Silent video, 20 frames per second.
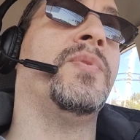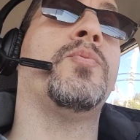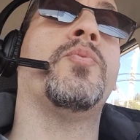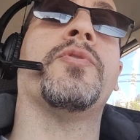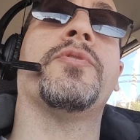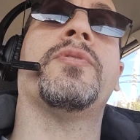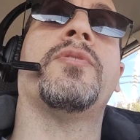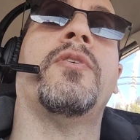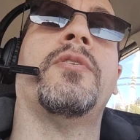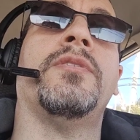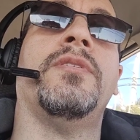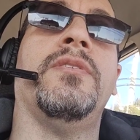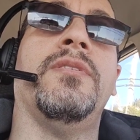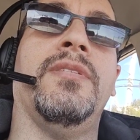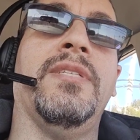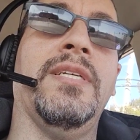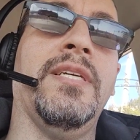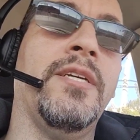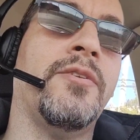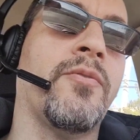will start to
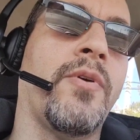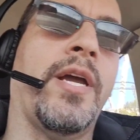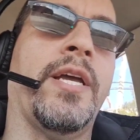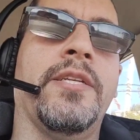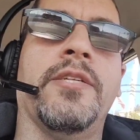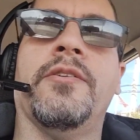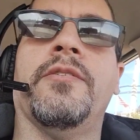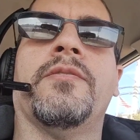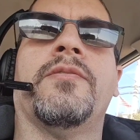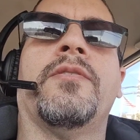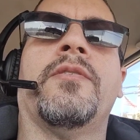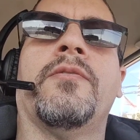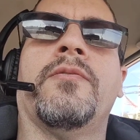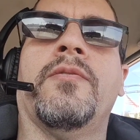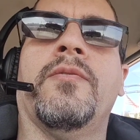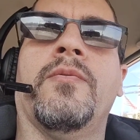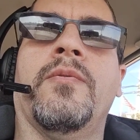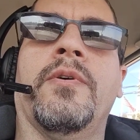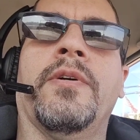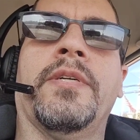degrade your
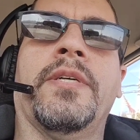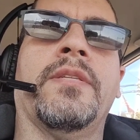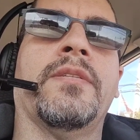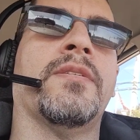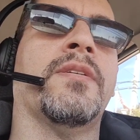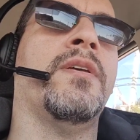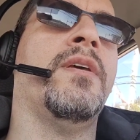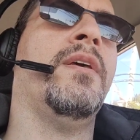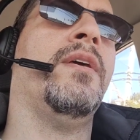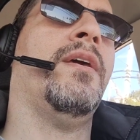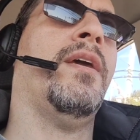internal organs.